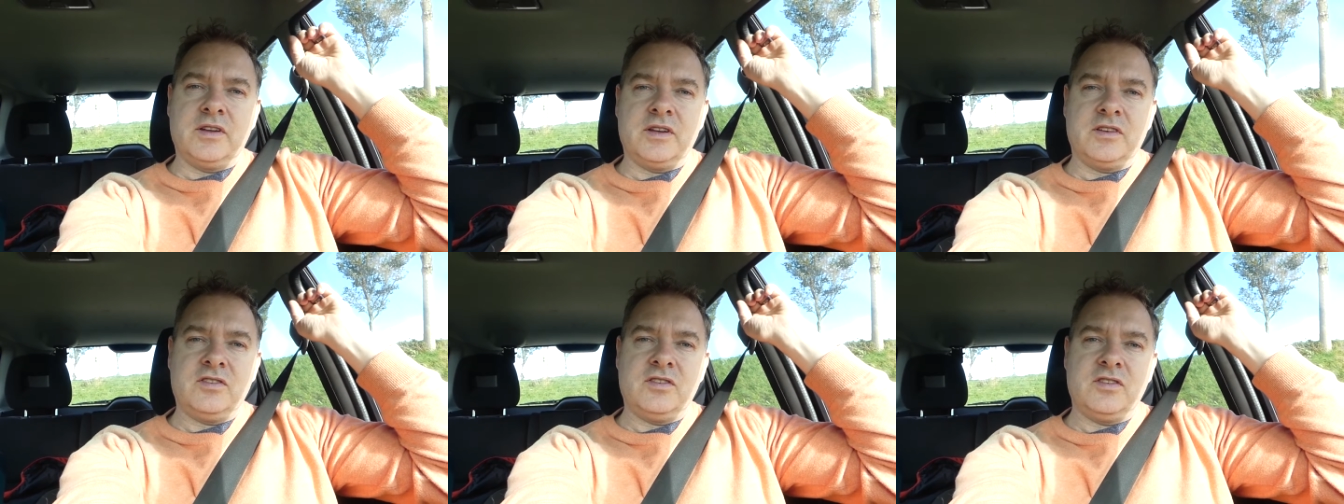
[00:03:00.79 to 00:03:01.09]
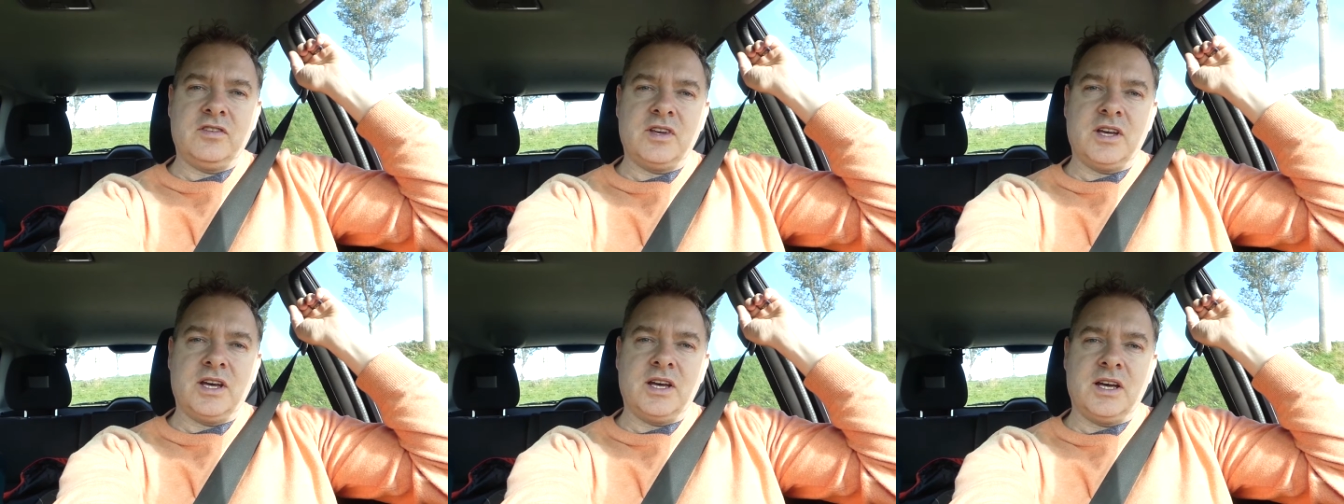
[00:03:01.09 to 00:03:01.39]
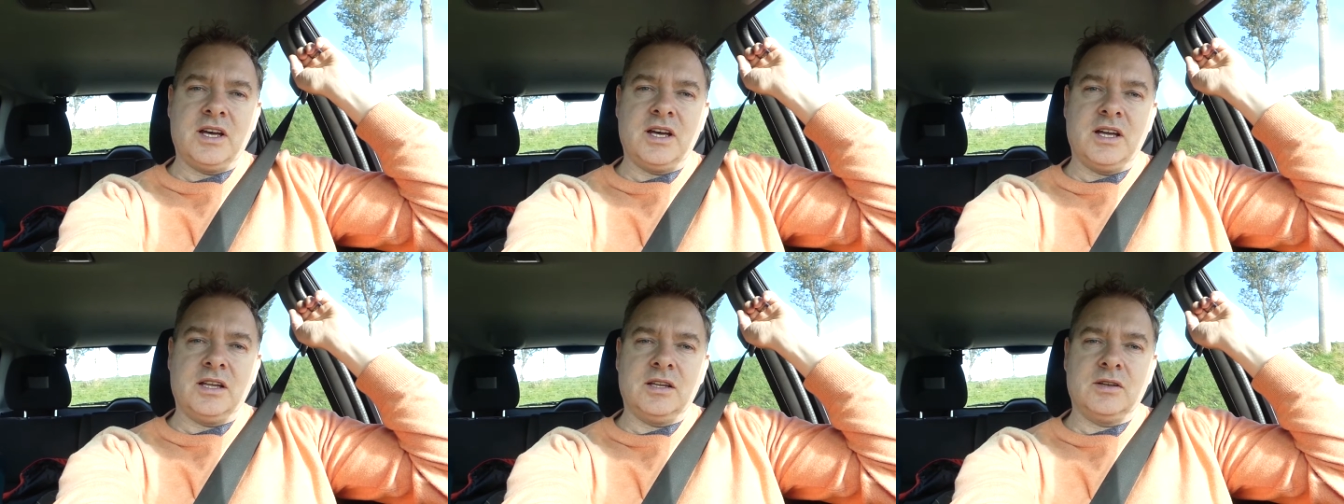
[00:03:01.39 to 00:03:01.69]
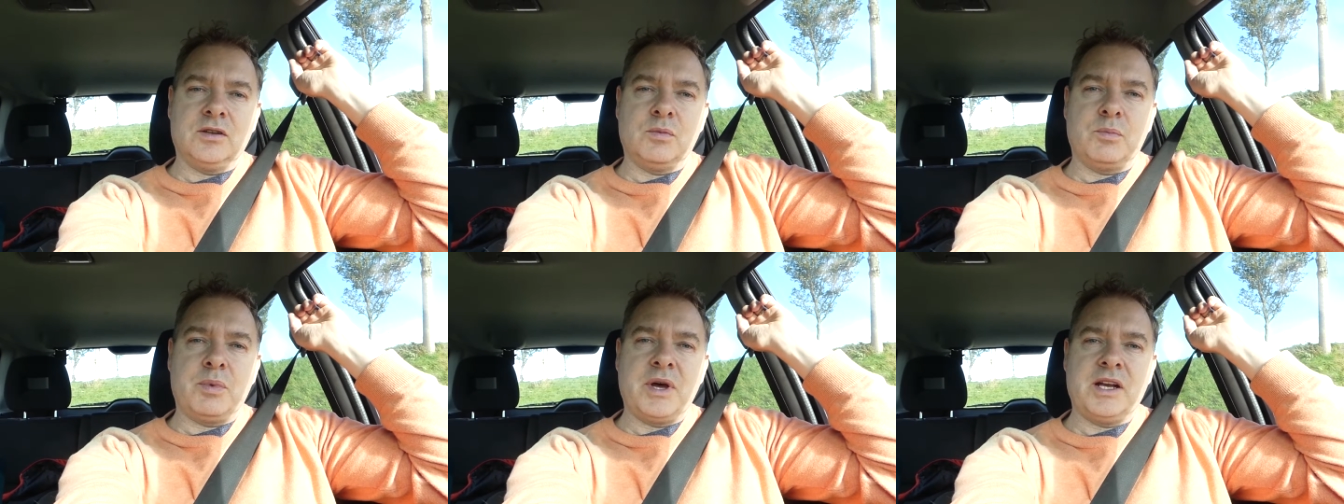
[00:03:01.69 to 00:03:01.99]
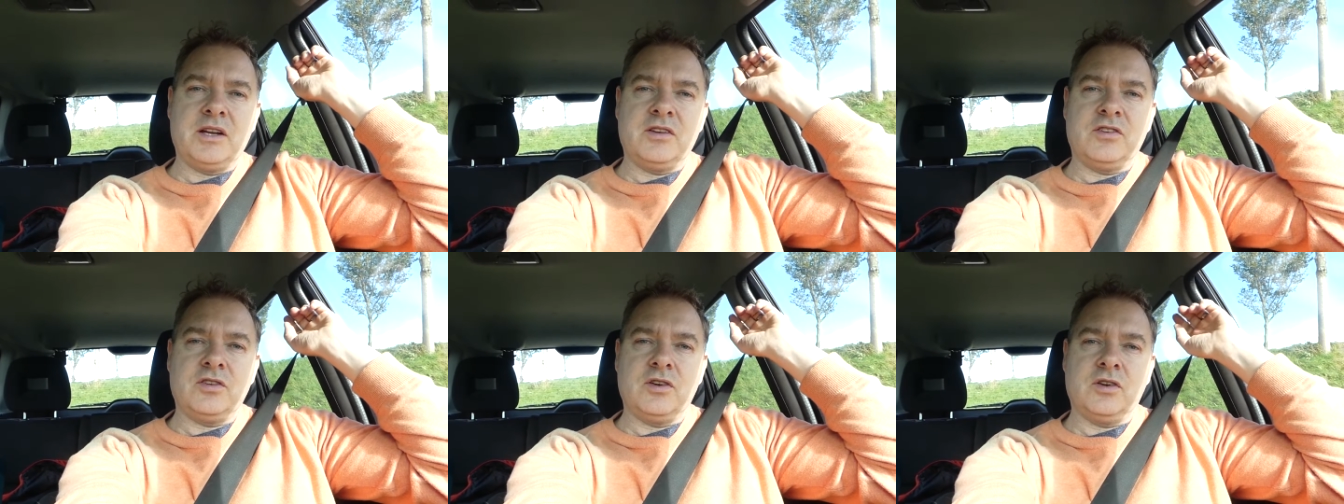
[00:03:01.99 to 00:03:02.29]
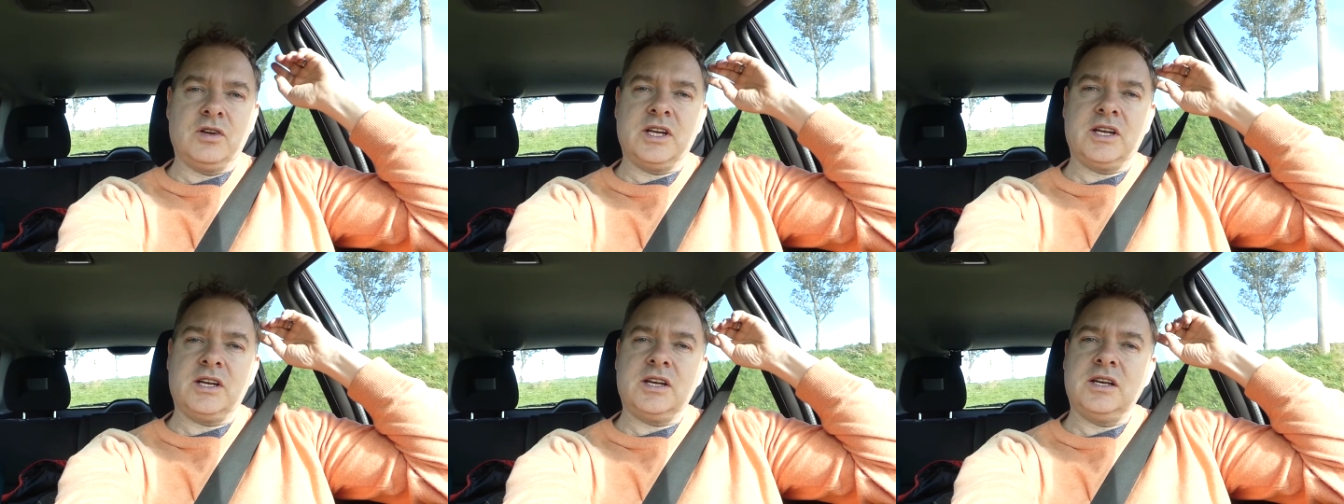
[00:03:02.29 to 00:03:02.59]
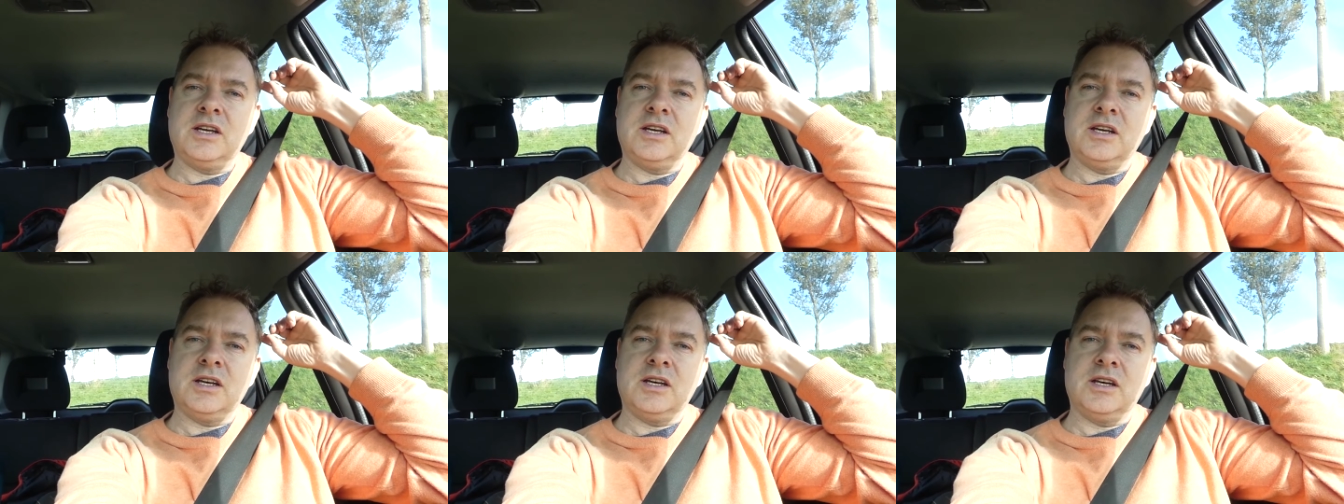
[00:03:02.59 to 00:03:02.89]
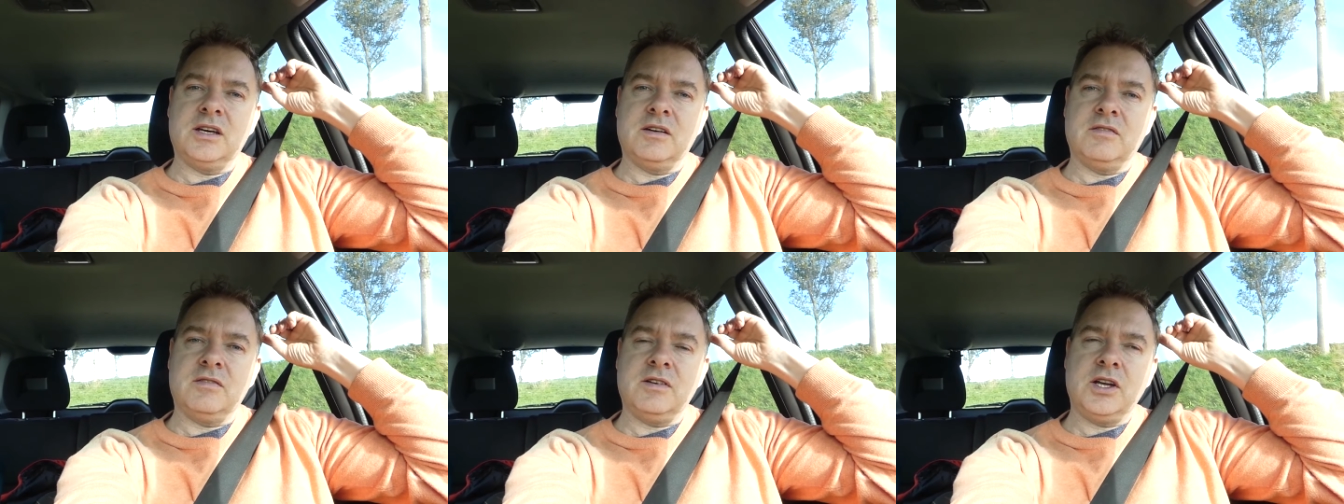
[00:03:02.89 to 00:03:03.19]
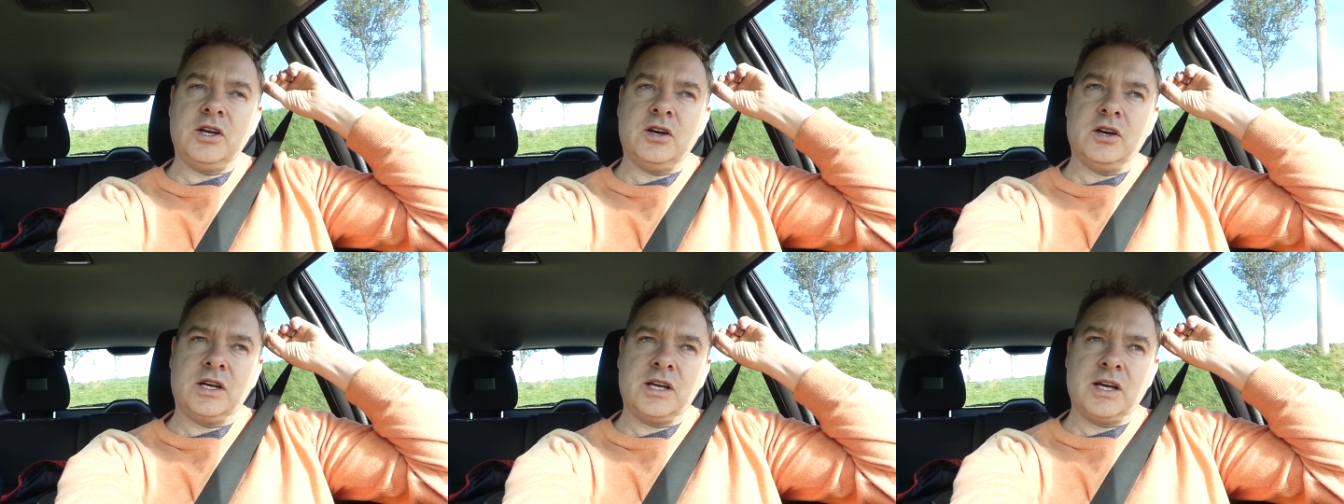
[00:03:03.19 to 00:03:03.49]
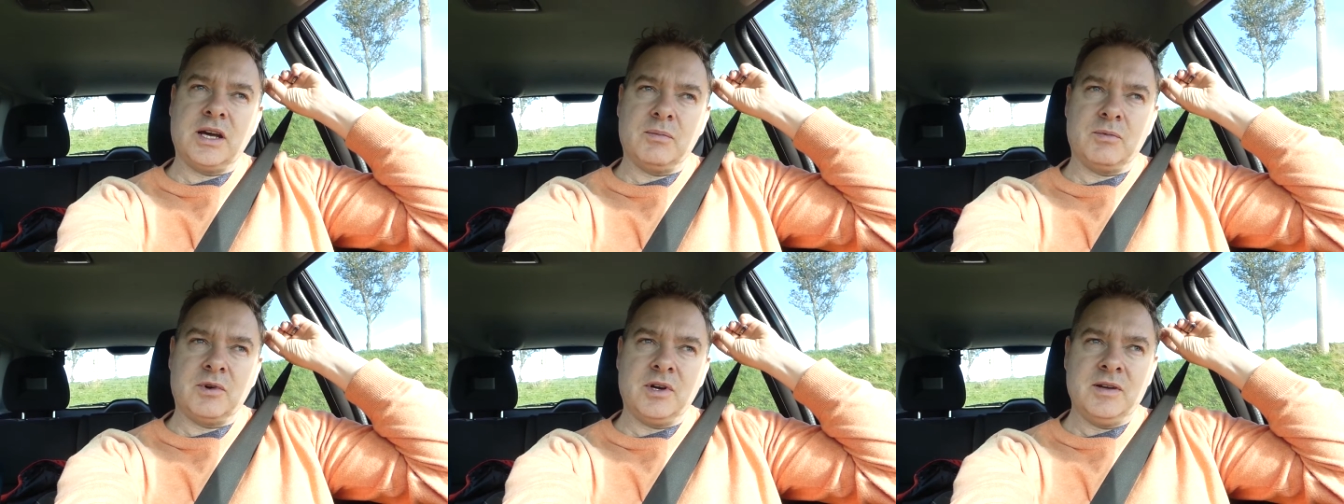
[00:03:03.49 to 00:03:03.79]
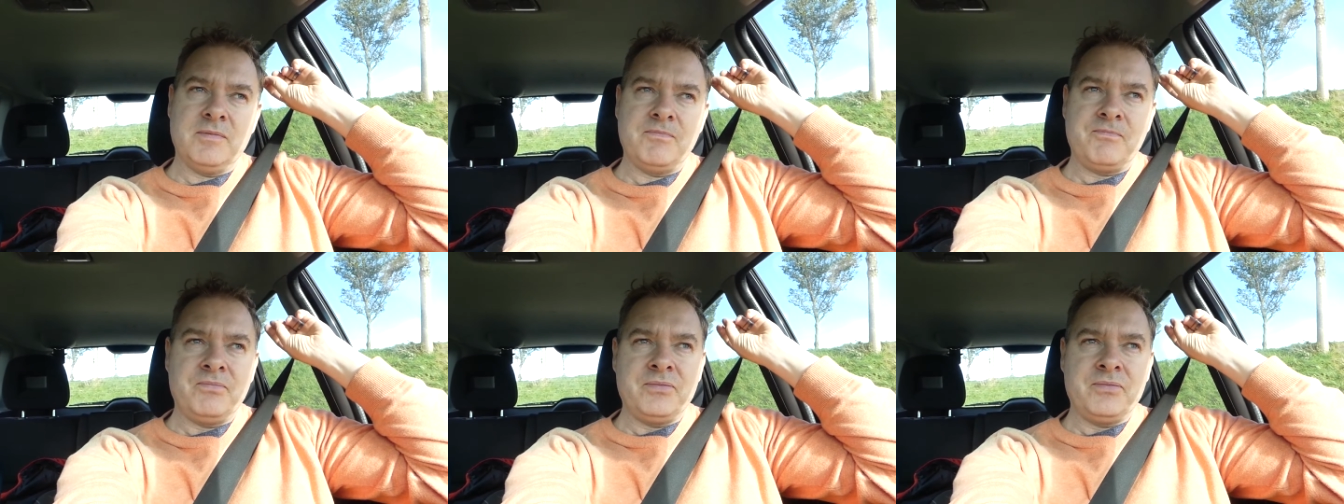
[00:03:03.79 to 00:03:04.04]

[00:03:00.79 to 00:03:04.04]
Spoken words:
this little Panasonic video camera,